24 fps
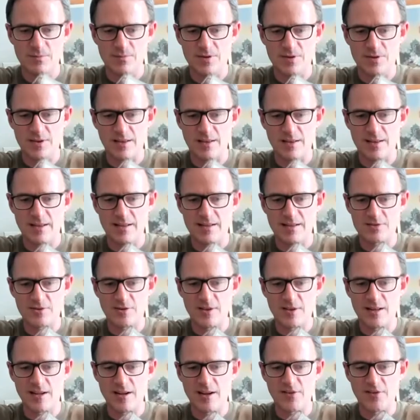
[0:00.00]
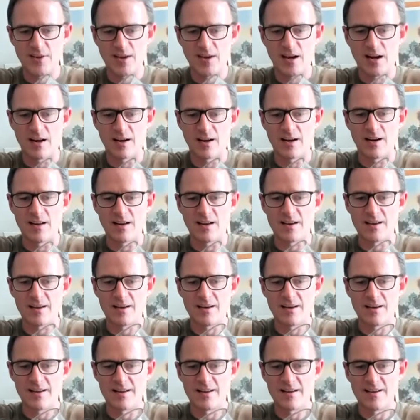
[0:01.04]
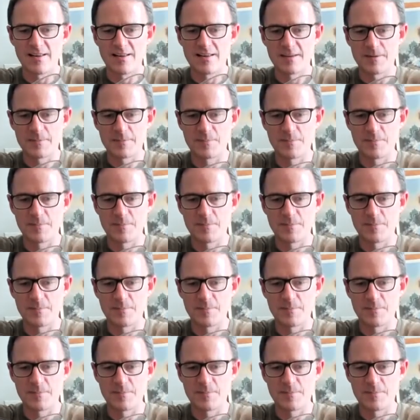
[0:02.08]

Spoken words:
It's got that lovely click, click, click, click, click.